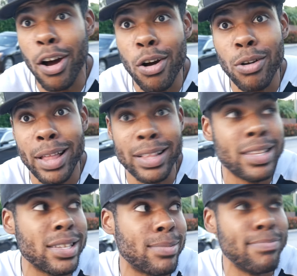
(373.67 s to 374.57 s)
oh, like
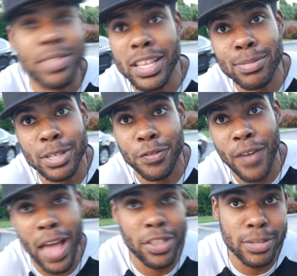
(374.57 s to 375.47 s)
this is this much
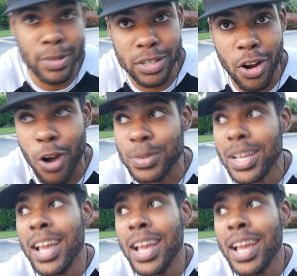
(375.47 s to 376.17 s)
fat, this much carbs.